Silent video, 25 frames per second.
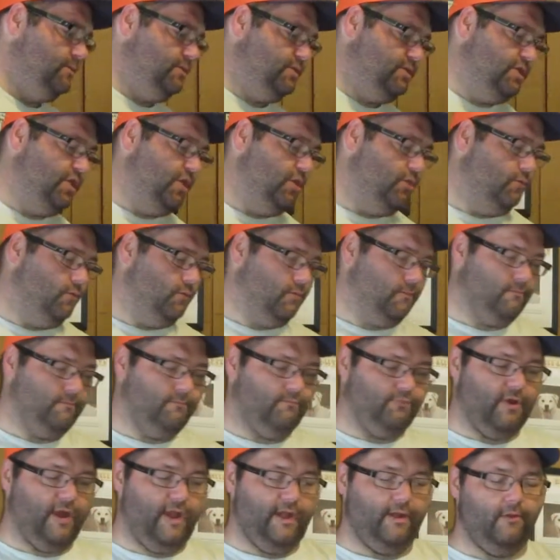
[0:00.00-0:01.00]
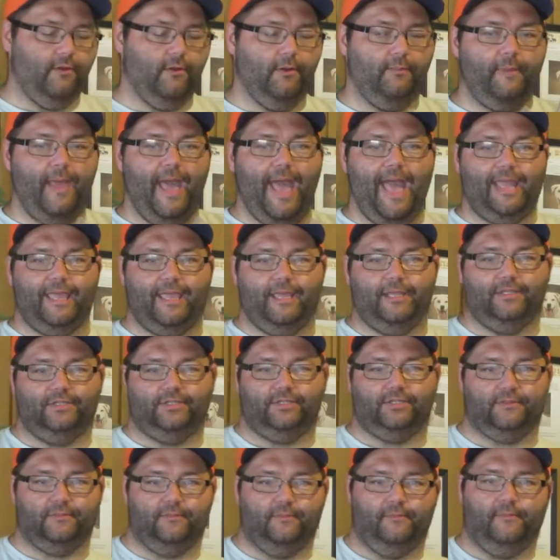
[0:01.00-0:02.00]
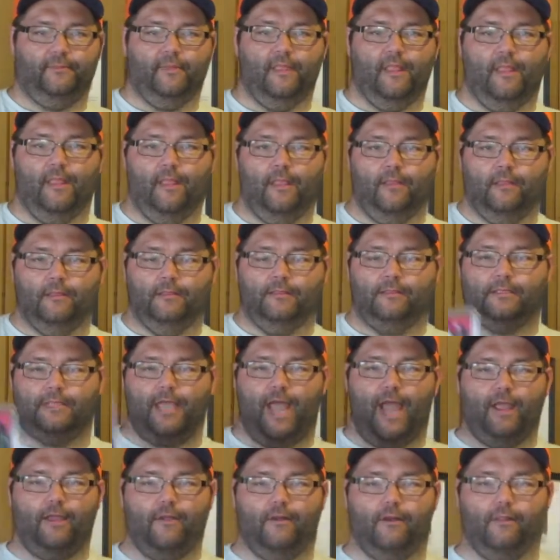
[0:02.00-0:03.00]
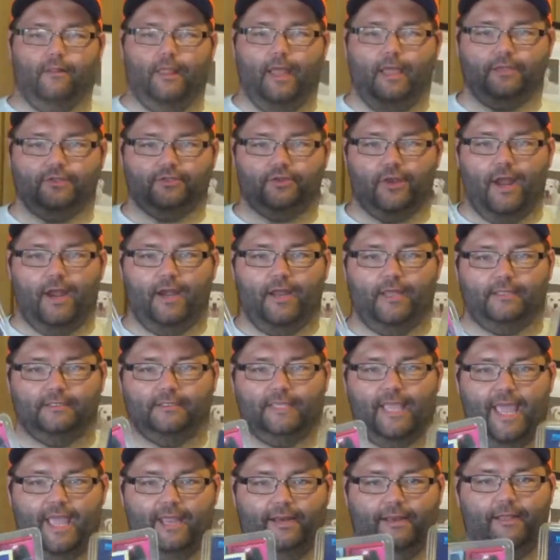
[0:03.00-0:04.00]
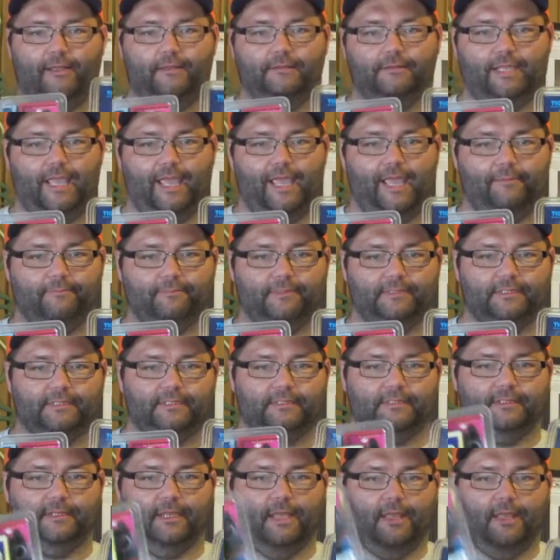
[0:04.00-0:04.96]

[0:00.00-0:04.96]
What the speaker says: two brand new in package Tiger Electronics handheld games